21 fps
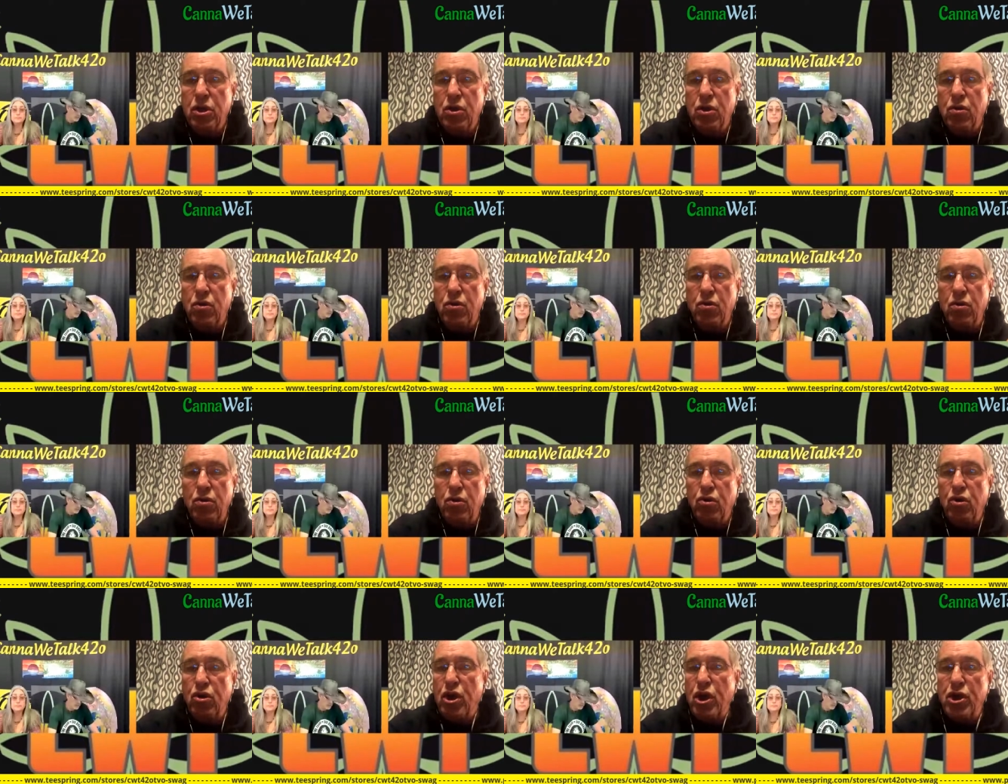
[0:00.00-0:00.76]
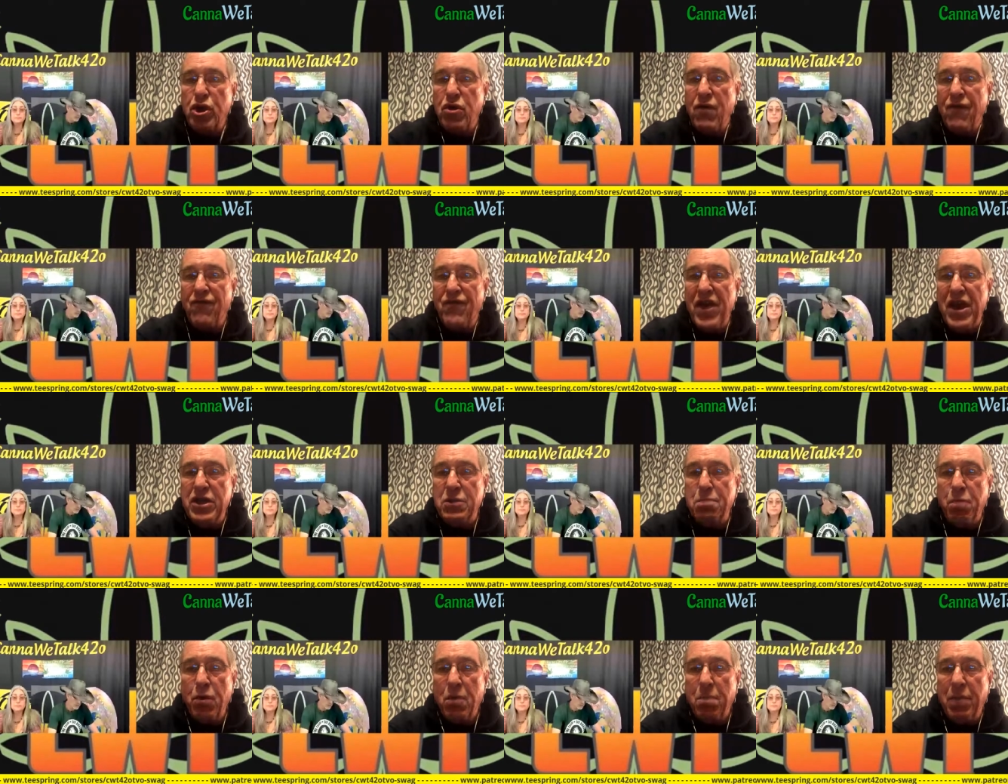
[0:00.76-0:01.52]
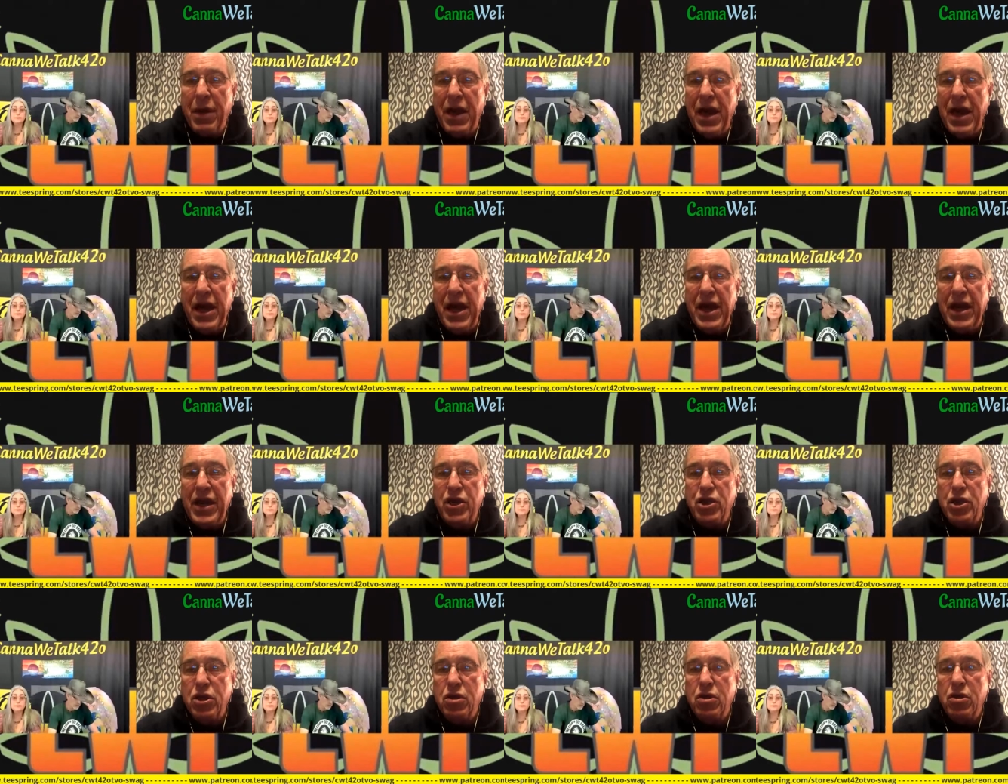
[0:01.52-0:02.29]
to look at your Facebook
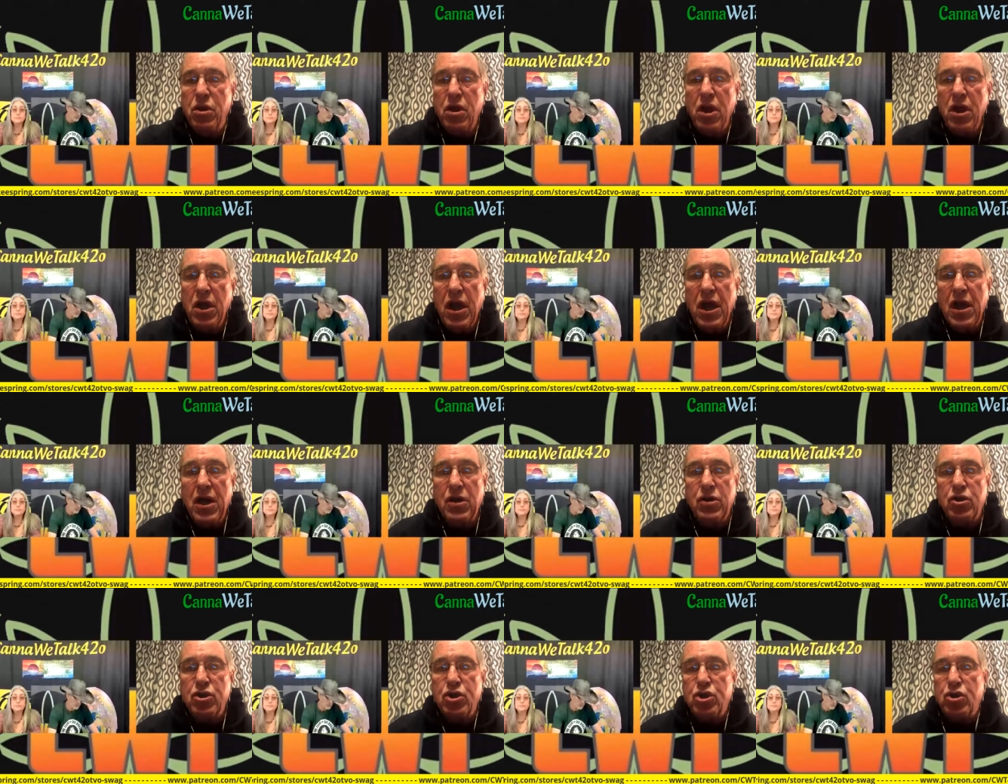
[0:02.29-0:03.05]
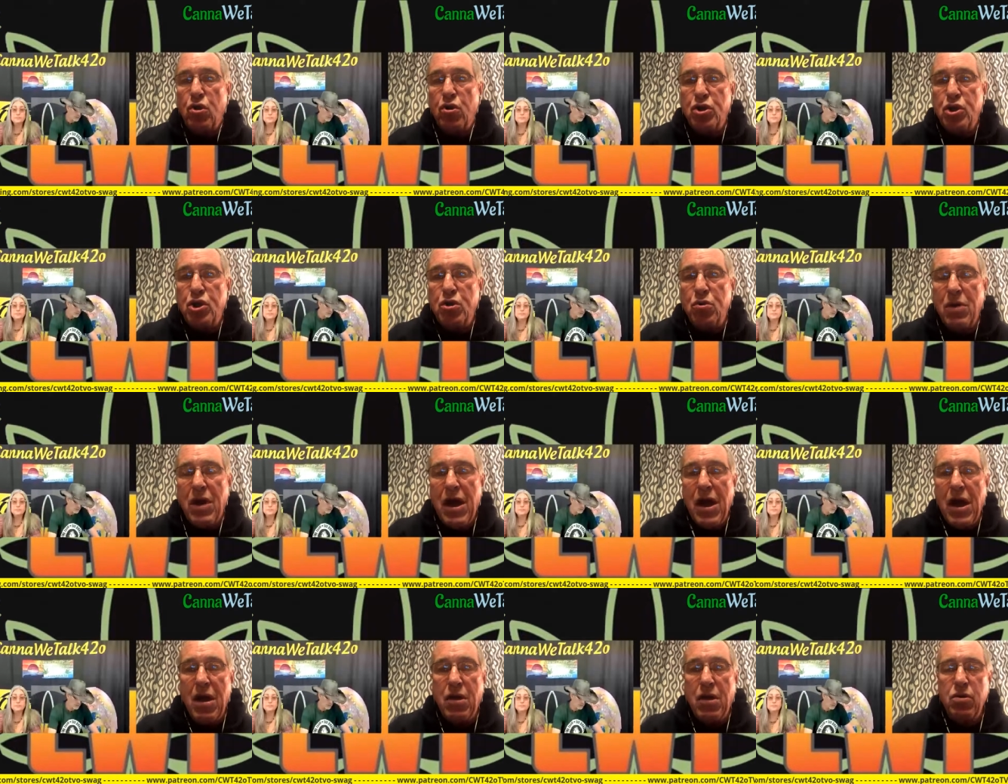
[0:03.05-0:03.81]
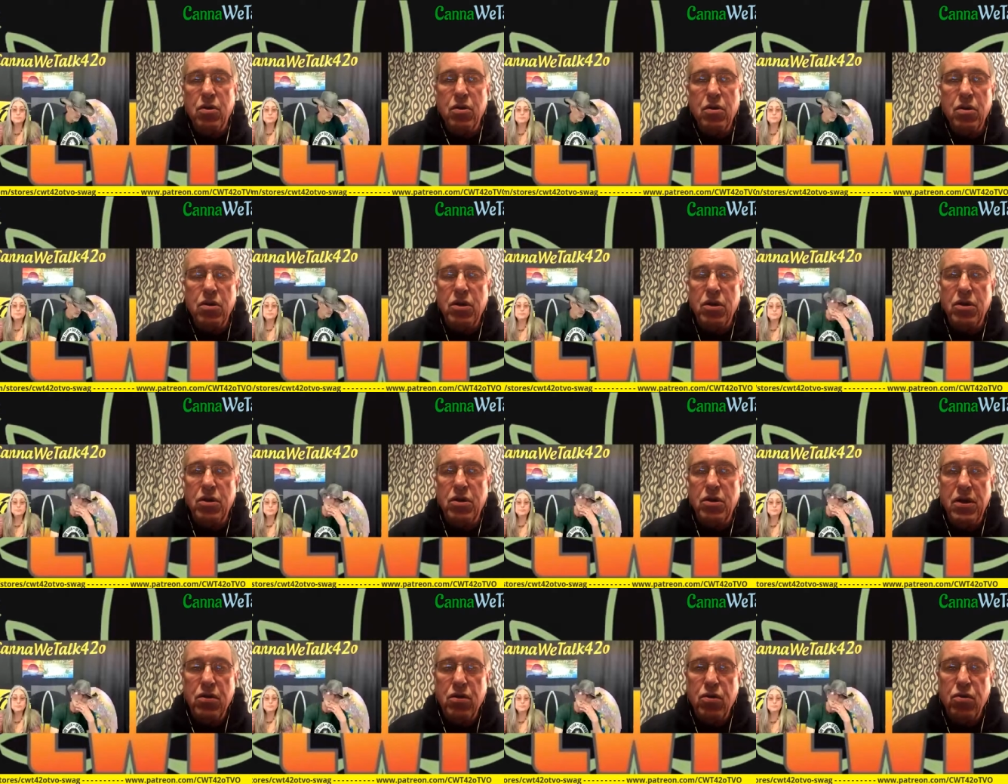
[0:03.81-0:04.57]
page and search you out and
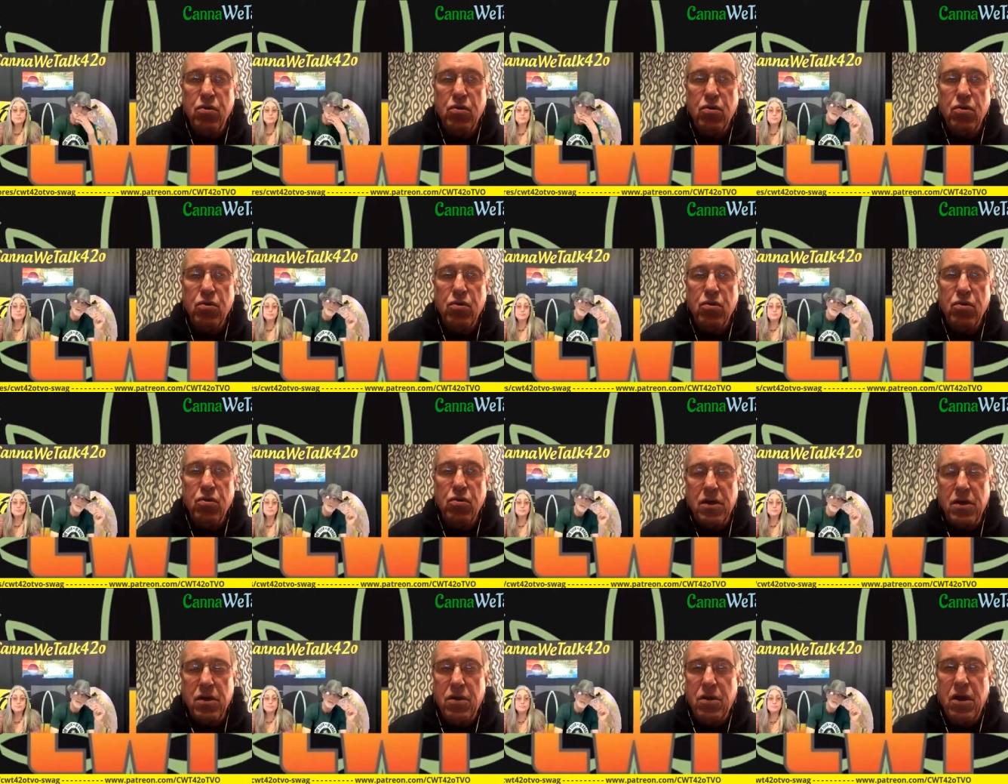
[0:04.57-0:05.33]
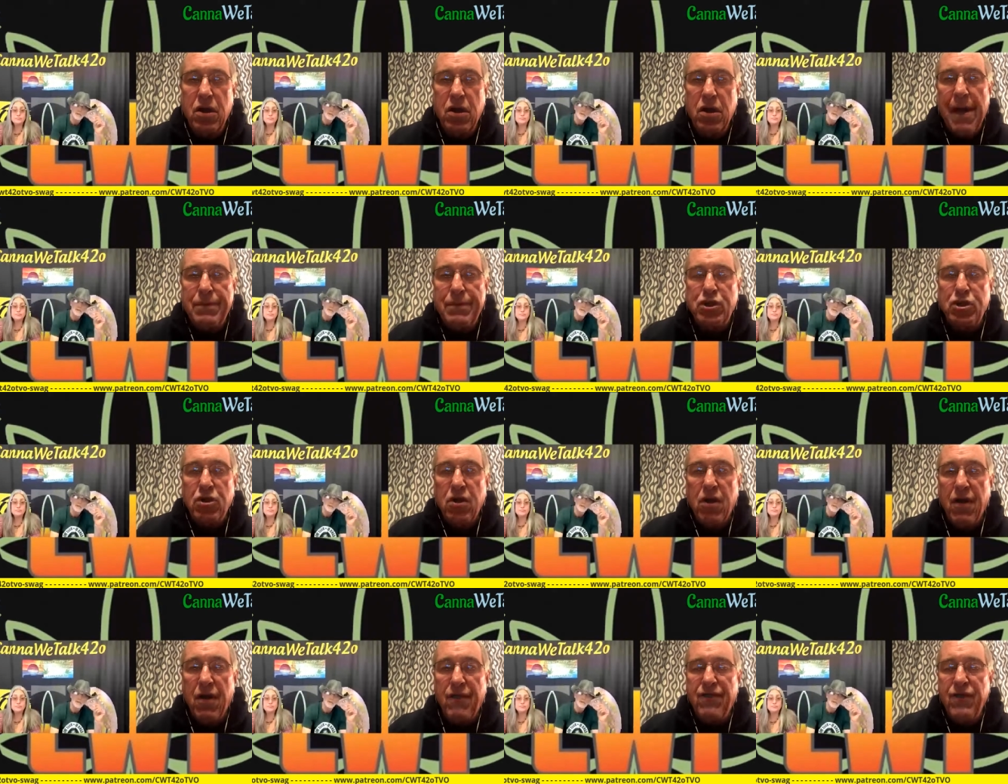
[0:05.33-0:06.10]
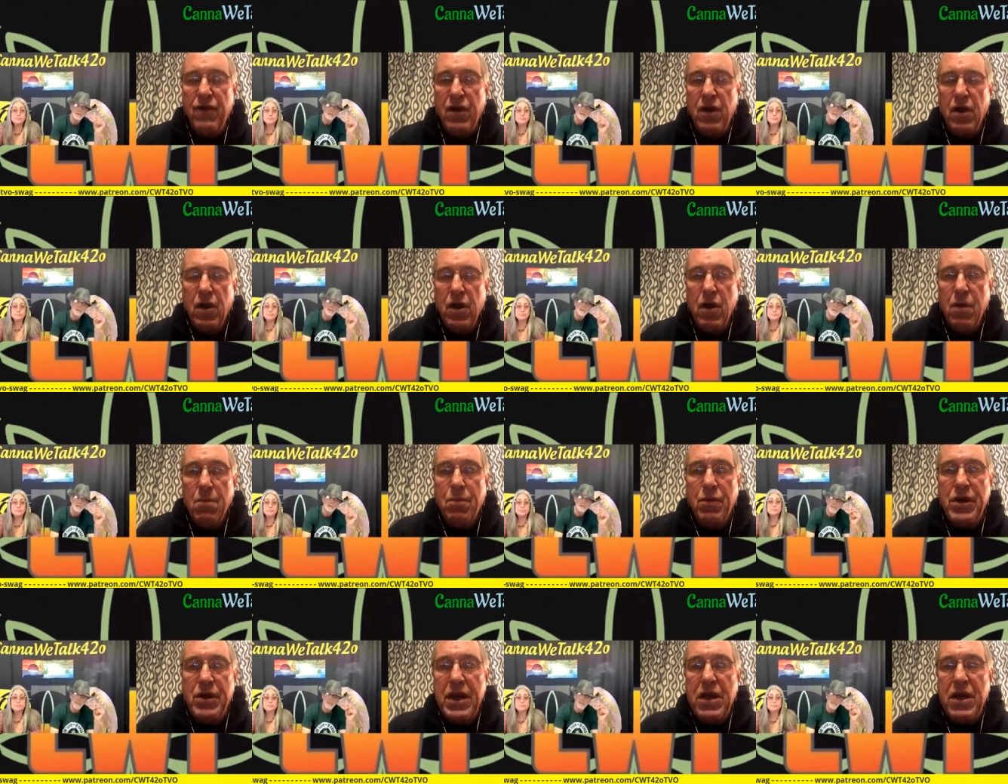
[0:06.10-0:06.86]
do all that cop stuff,
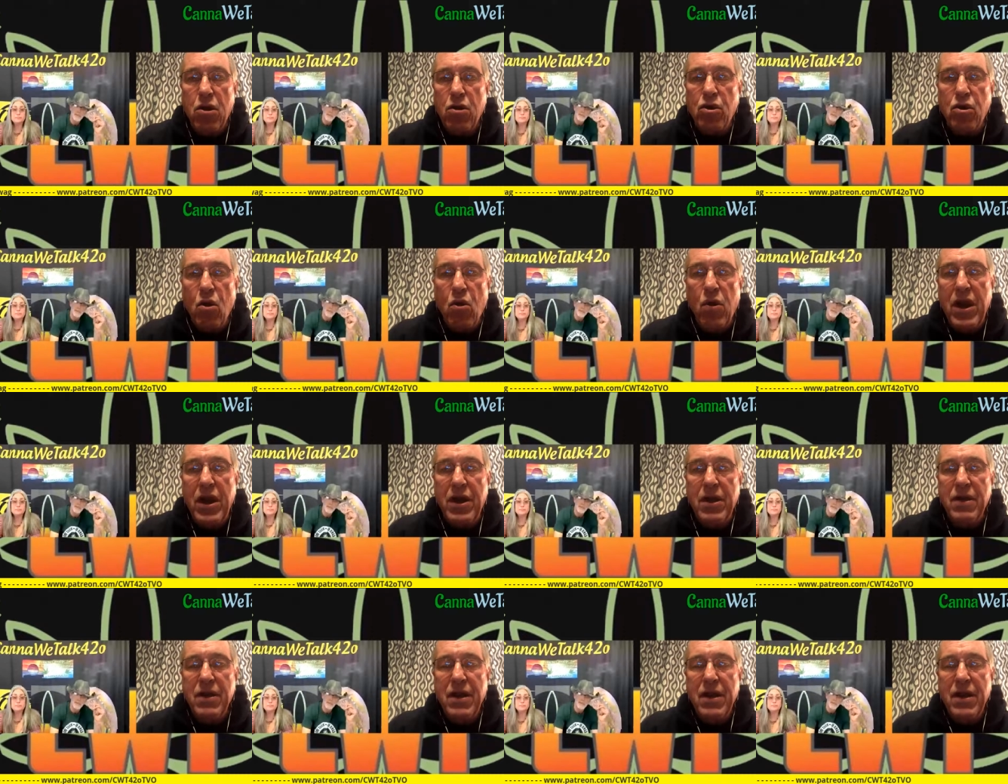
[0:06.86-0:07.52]
but they don't know it.